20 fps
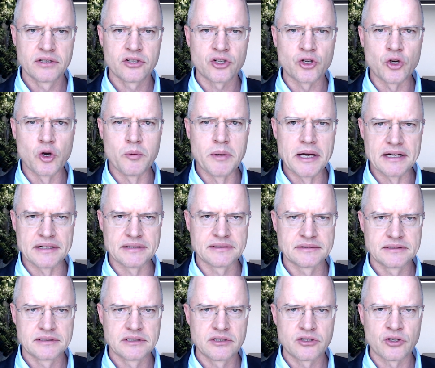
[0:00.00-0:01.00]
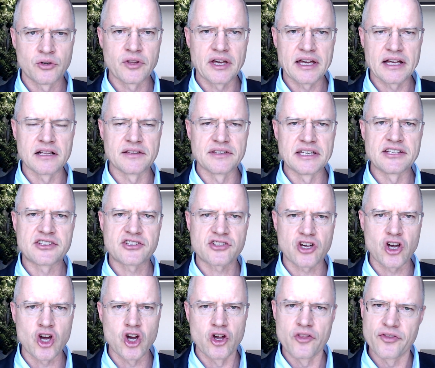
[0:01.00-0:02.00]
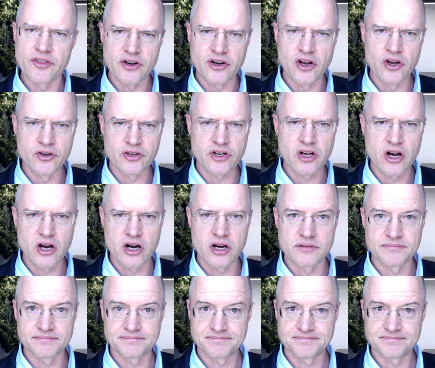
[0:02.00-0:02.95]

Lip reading: Uber. Who the hell needs to own their own car?